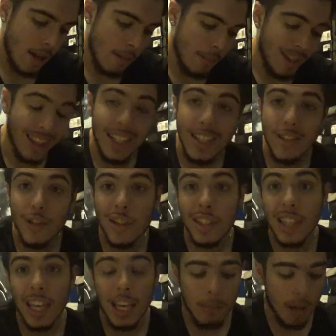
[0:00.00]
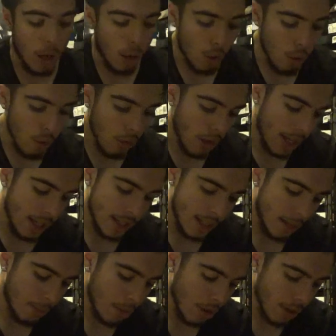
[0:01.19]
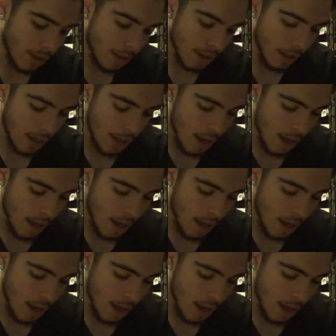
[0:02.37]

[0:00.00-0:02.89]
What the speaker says: But these just came out crazy in person.